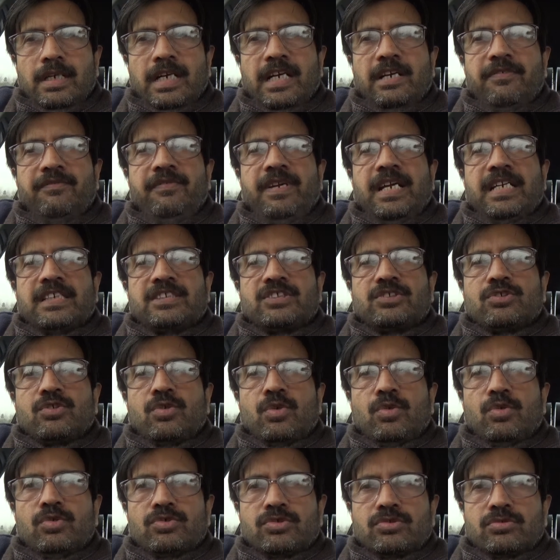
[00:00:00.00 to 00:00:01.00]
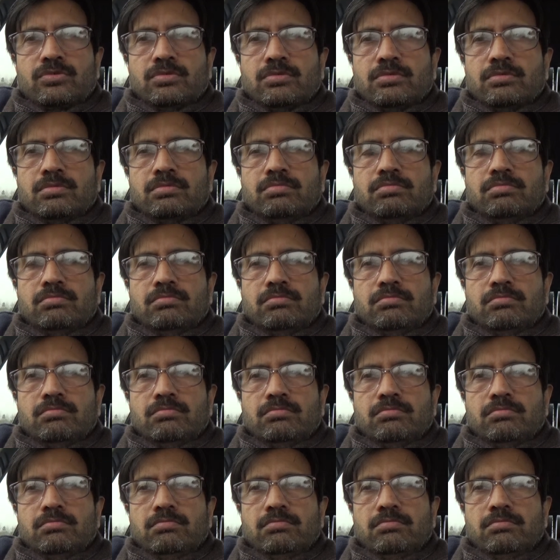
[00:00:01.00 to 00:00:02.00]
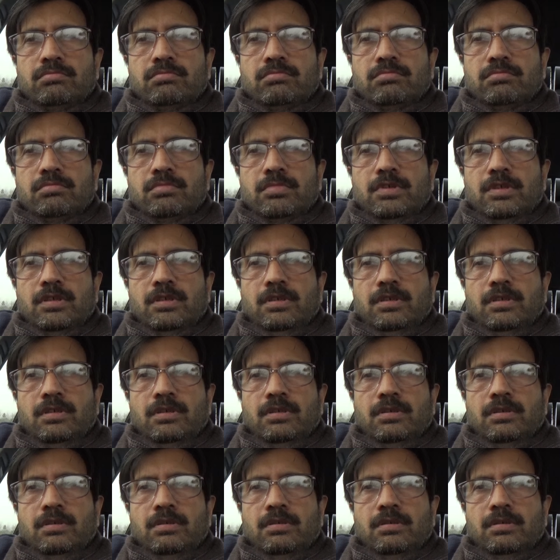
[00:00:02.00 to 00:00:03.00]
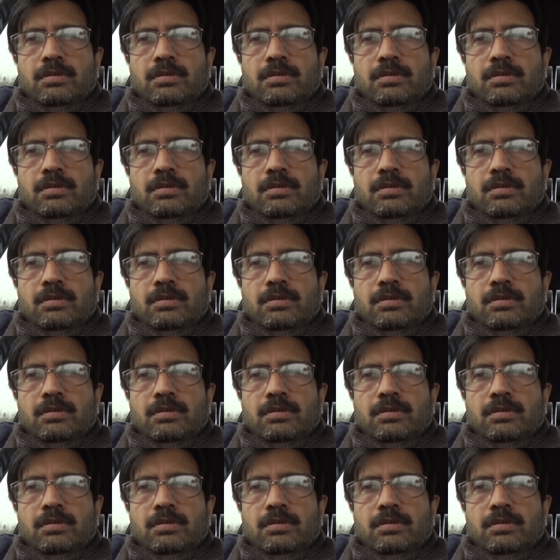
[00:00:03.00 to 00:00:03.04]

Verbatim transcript: it affects close to uh,